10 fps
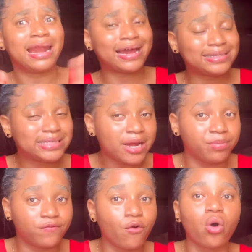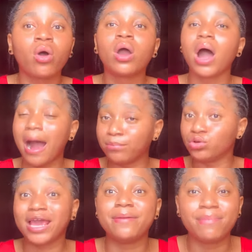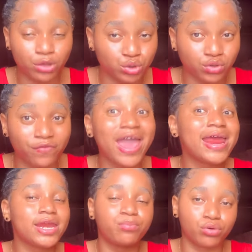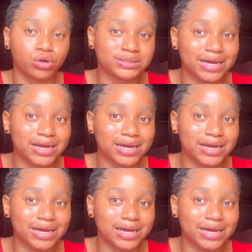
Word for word: Like I said before, you can make use of any product